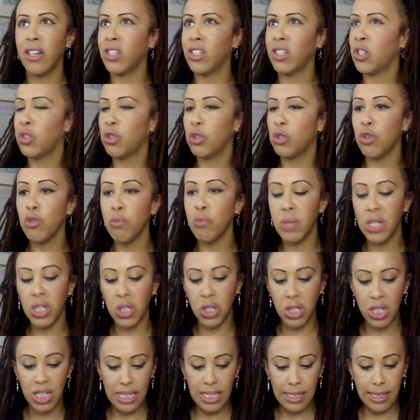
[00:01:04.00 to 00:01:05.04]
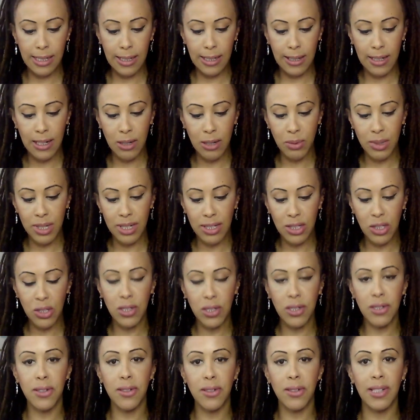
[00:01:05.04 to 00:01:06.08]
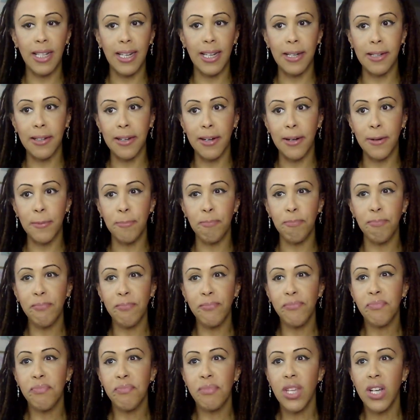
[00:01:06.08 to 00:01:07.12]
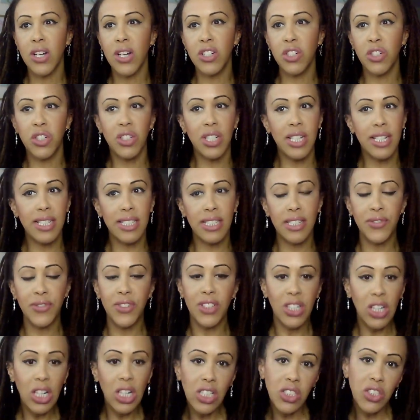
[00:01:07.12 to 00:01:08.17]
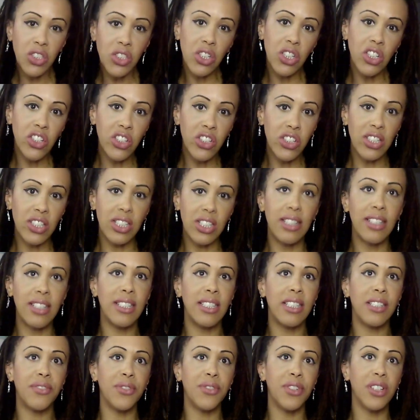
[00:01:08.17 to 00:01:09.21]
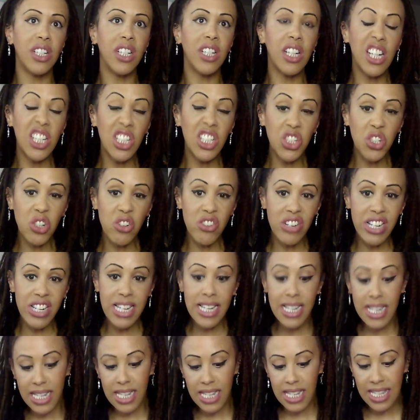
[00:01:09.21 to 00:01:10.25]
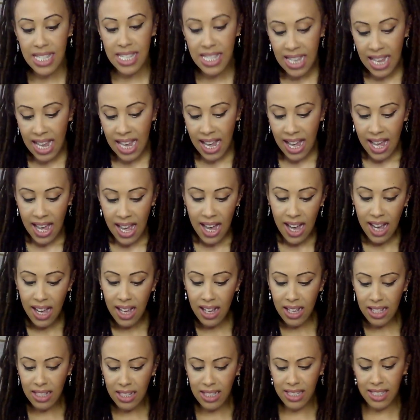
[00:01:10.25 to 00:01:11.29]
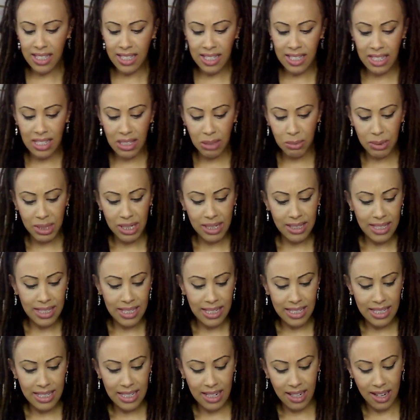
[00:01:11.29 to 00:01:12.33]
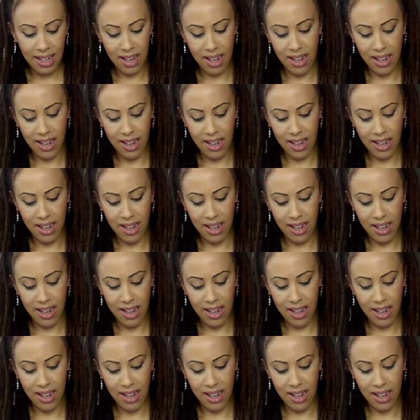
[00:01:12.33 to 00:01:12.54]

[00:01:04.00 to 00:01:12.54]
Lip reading: so much detail. He went into like understanding different cultures, selling in different countries. Let's see what else he did.